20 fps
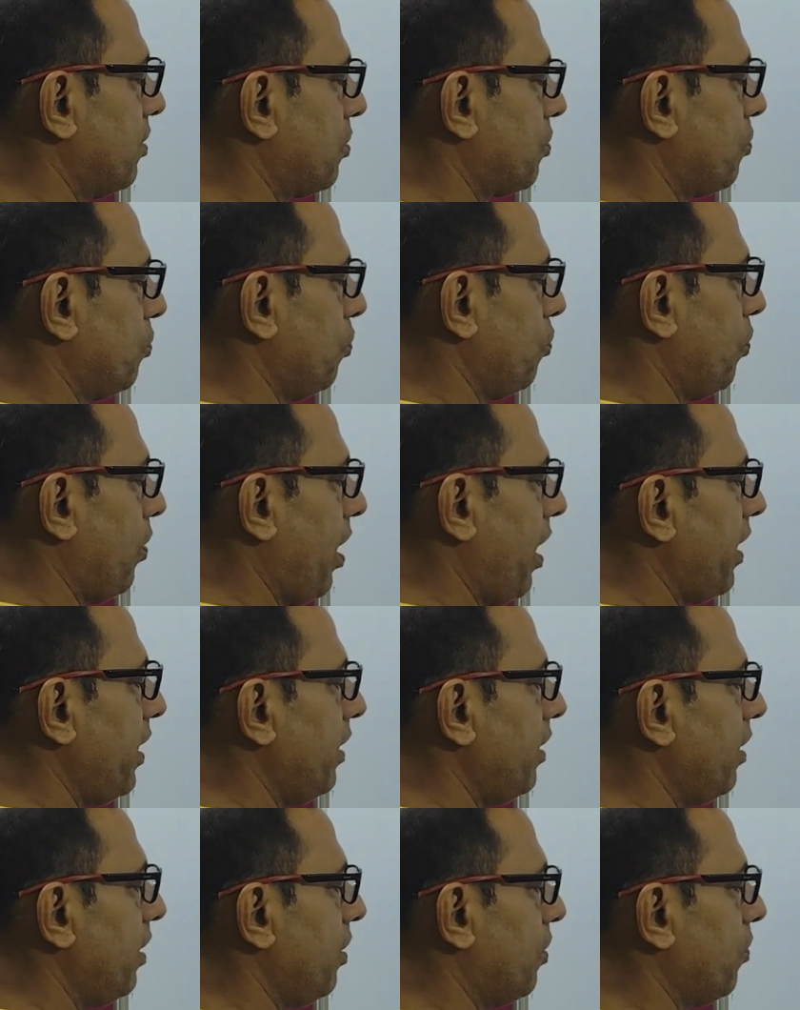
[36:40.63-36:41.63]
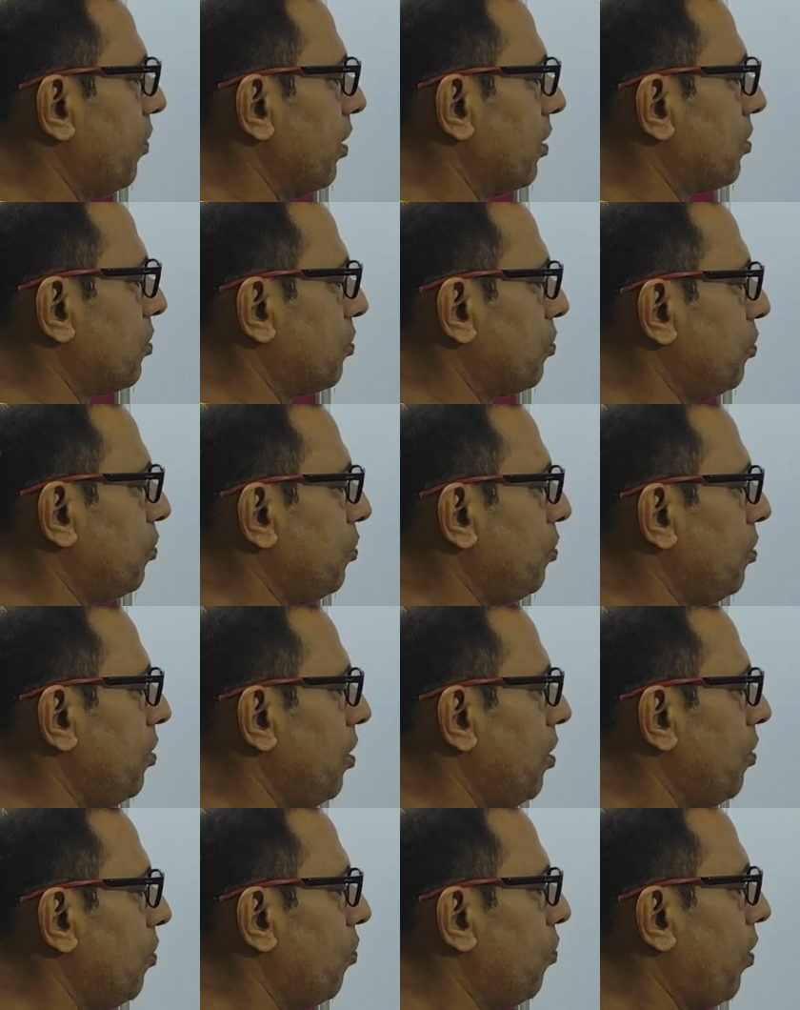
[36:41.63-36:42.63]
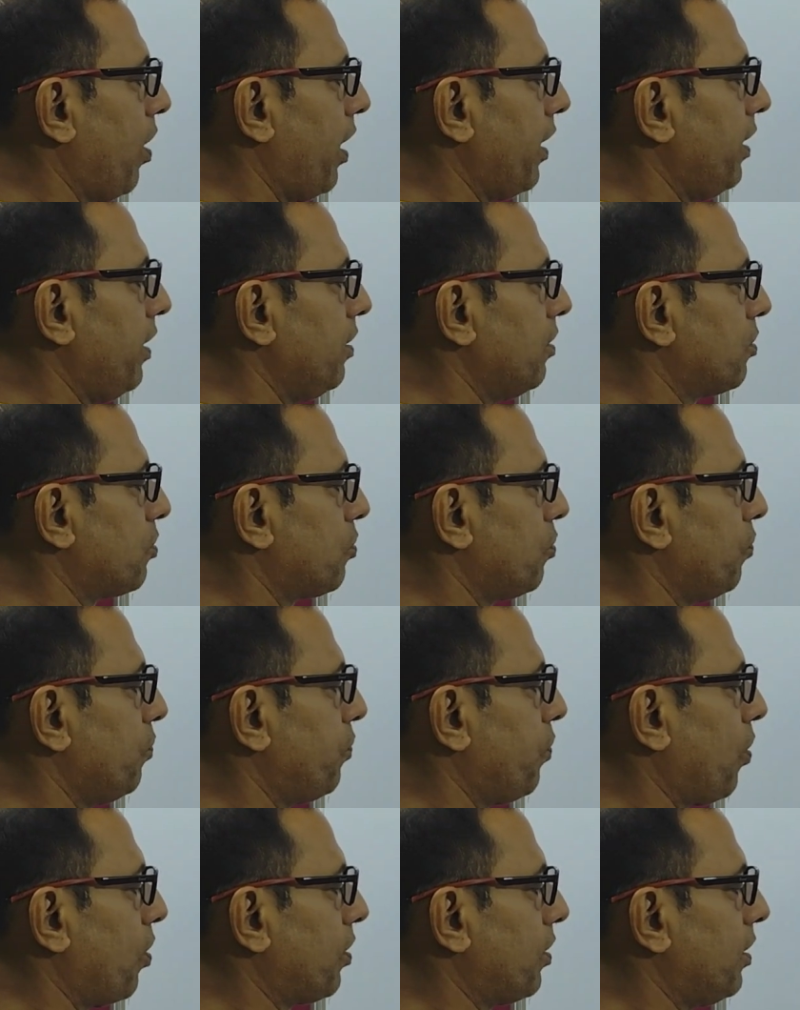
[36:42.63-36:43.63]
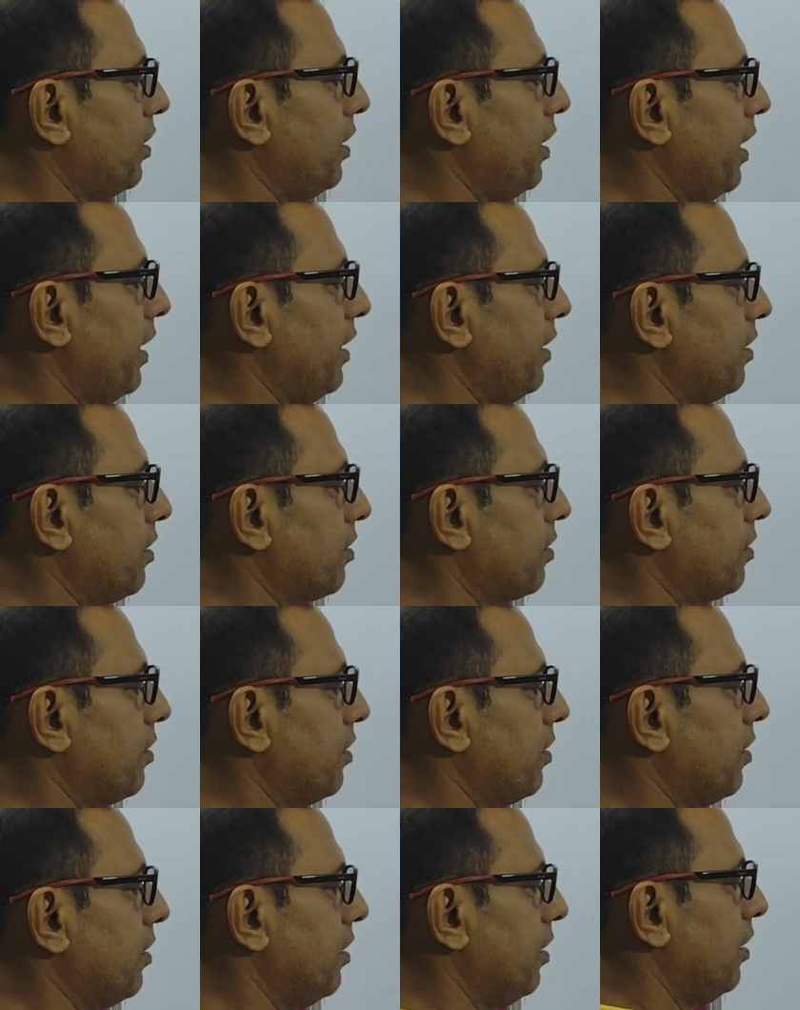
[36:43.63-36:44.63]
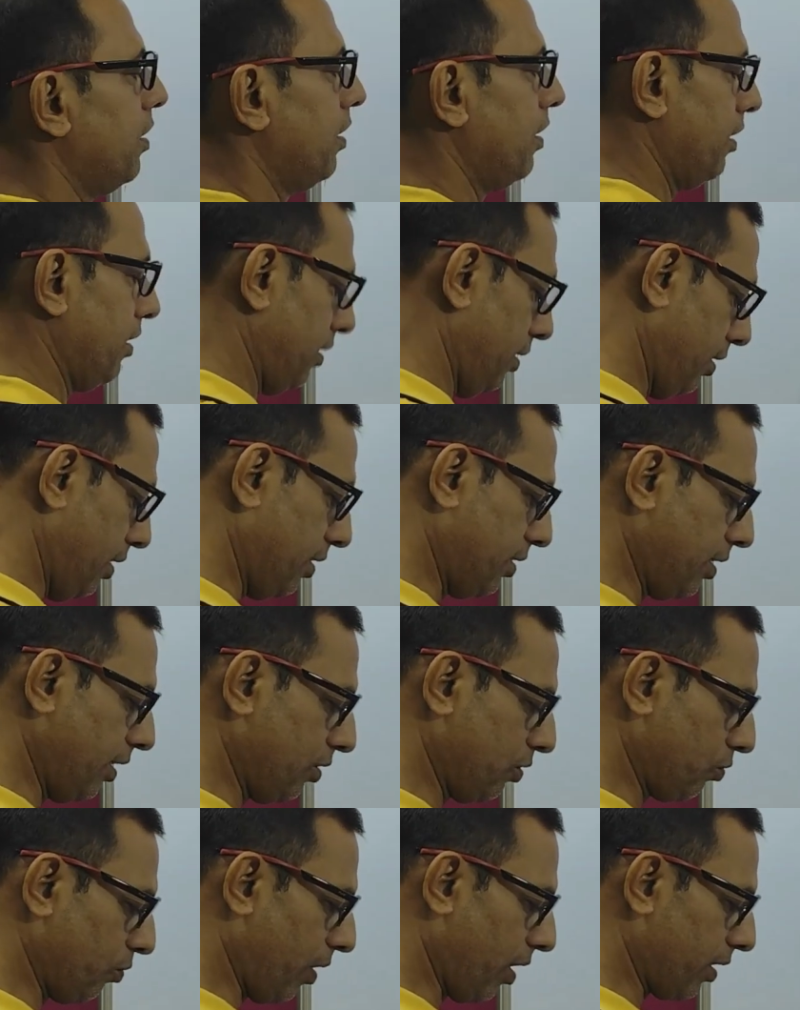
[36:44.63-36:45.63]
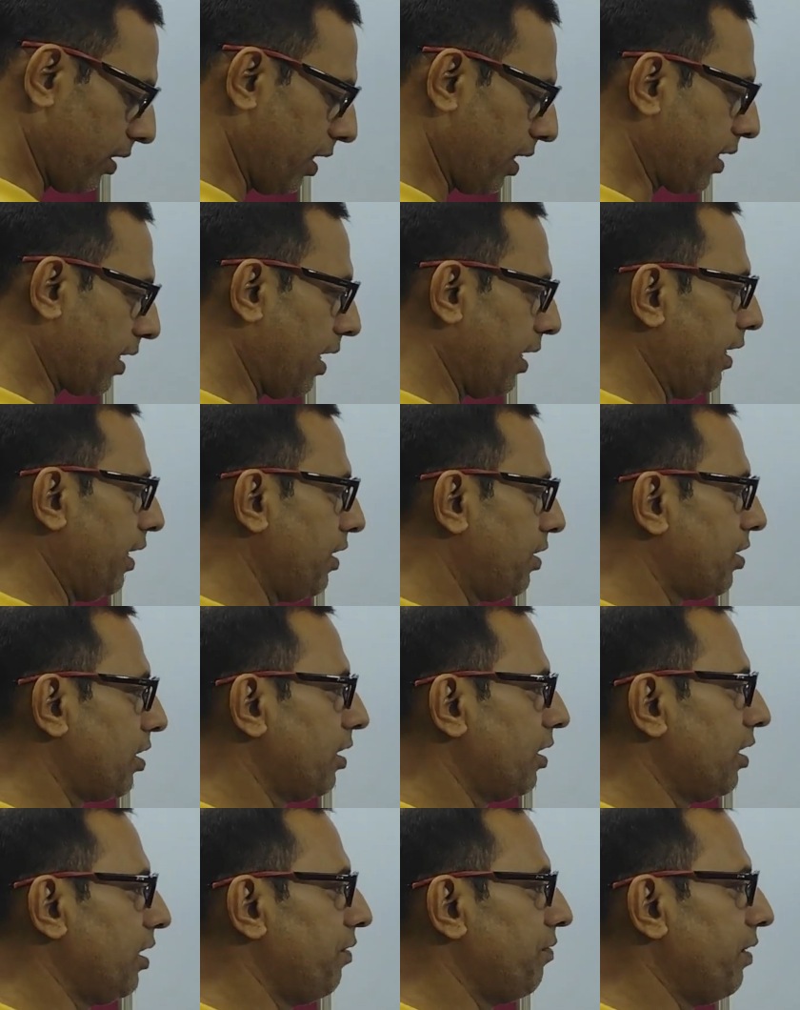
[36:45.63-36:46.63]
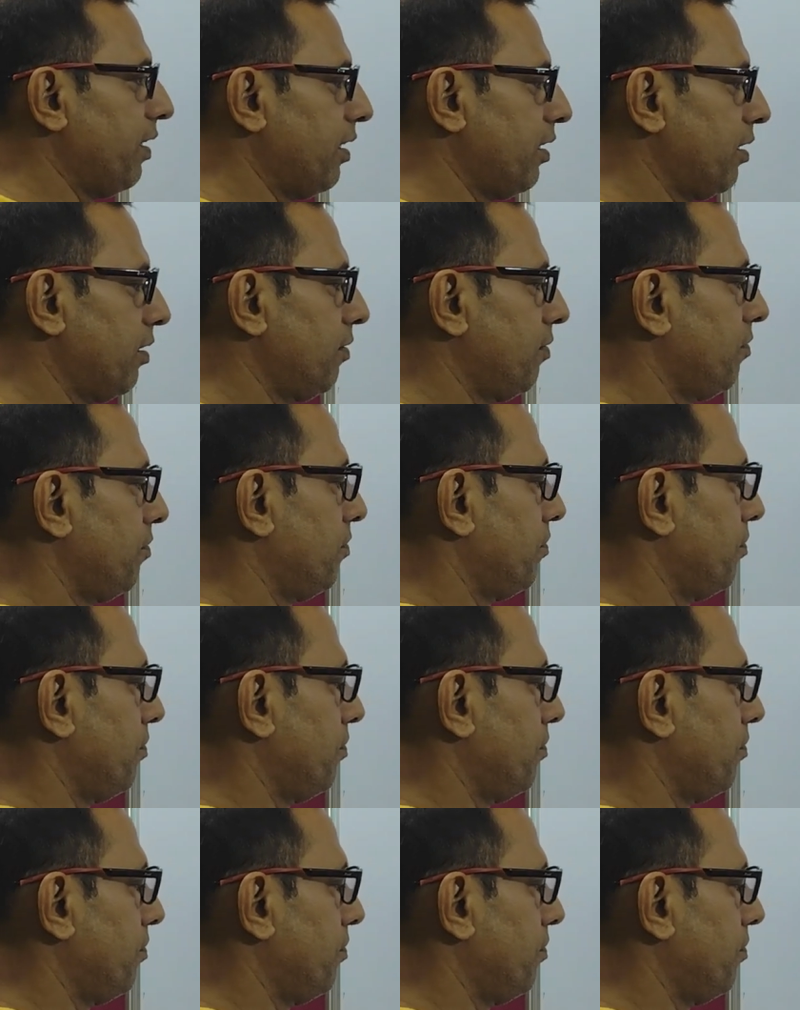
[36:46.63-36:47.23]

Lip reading: is to y equals to y is to 48. This is what the condition given.